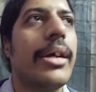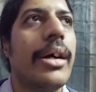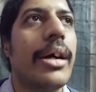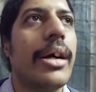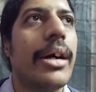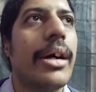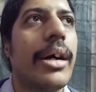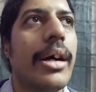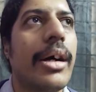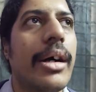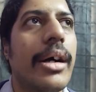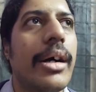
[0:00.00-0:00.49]

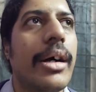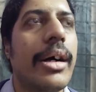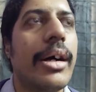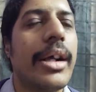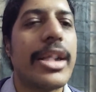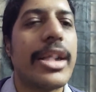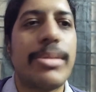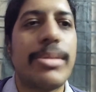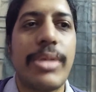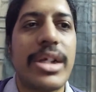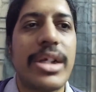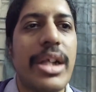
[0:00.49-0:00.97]
uh,
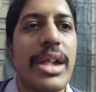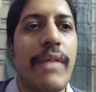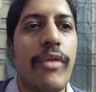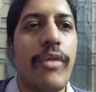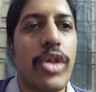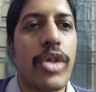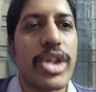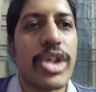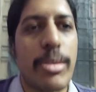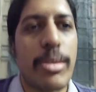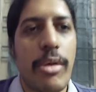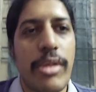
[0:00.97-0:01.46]
especially for
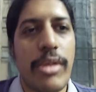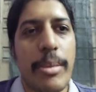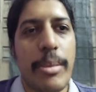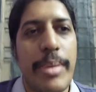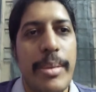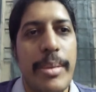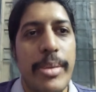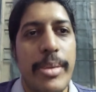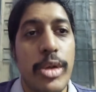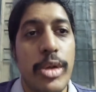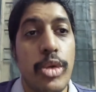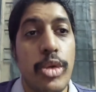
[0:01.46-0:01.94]
some of the
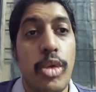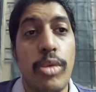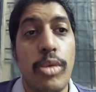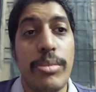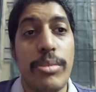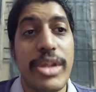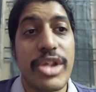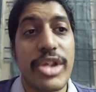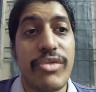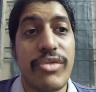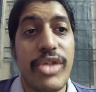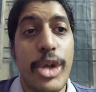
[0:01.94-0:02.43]
people to whom
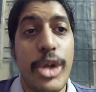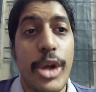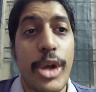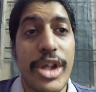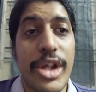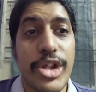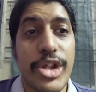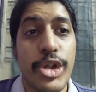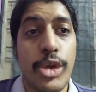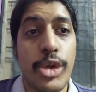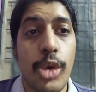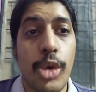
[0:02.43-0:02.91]
this video
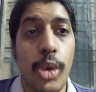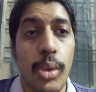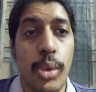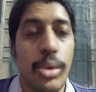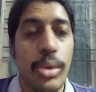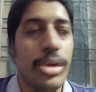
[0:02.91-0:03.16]
has to go